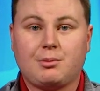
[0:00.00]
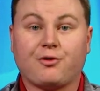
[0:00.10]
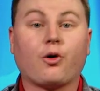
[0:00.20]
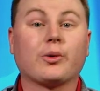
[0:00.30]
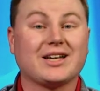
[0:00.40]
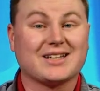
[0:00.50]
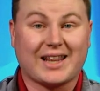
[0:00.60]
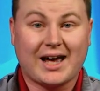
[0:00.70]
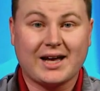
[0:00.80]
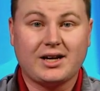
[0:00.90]
Before we get to
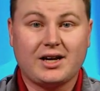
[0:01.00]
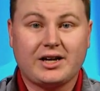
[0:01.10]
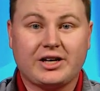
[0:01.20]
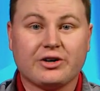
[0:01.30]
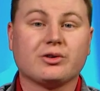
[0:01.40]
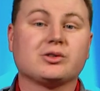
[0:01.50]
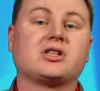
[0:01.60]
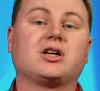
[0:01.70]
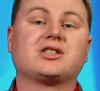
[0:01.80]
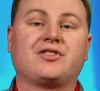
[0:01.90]
that, here are the
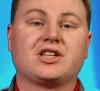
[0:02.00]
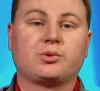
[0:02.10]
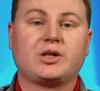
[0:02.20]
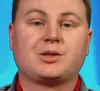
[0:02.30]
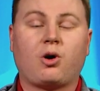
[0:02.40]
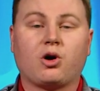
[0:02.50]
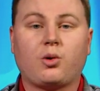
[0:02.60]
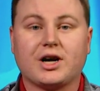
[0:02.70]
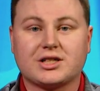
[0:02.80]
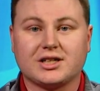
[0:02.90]
results of this week's poll
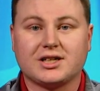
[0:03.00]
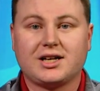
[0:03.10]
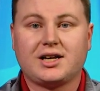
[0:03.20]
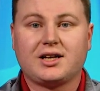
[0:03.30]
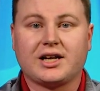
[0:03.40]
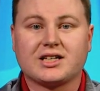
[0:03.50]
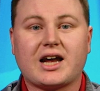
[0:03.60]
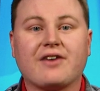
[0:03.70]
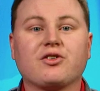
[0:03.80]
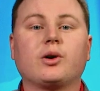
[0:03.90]
question. Thanks
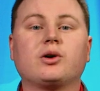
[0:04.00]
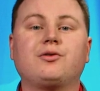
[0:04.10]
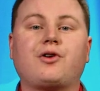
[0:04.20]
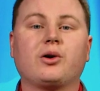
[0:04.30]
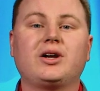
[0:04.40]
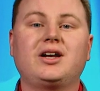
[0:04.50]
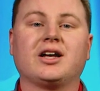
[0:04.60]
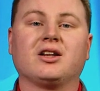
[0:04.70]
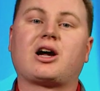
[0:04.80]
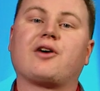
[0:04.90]
to everyone who voted,
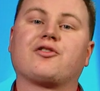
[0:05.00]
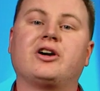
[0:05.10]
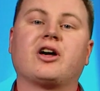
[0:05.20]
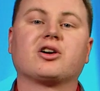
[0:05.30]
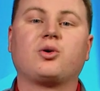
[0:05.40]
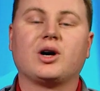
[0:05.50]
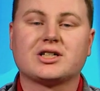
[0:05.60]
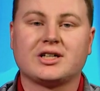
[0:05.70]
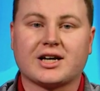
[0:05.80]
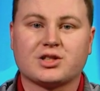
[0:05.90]
and look out for another
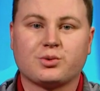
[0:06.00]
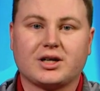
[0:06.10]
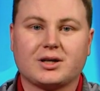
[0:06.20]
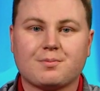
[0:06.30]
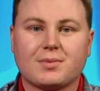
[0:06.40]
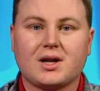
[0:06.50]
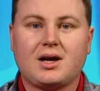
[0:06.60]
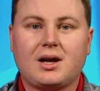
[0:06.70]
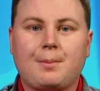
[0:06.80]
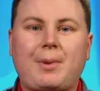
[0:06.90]
question next week.
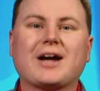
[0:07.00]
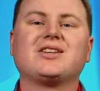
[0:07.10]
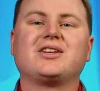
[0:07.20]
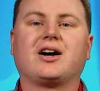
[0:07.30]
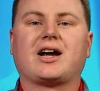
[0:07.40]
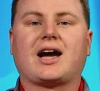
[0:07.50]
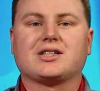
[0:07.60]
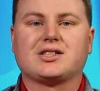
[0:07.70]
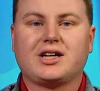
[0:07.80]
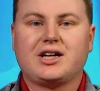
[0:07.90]
Back to the young
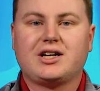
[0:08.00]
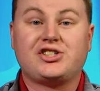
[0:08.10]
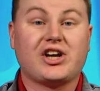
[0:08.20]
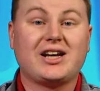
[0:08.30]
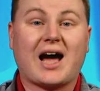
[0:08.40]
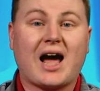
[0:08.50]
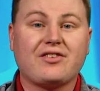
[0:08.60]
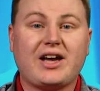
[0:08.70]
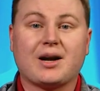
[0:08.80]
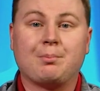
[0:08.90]
guys. Jaden
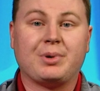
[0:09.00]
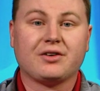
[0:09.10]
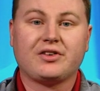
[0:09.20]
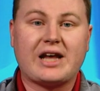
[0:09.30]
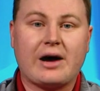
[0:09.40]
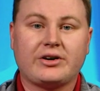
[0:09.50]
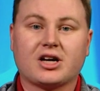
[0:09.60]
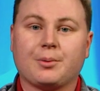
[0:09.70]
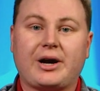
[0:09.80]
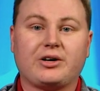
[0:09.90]
Ivey had a bit of a down year
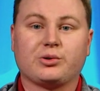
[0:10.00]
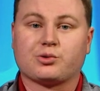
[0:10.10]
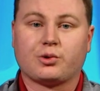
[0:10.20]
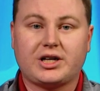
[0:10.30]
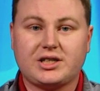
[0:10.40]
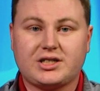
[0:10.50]
compared to his rookie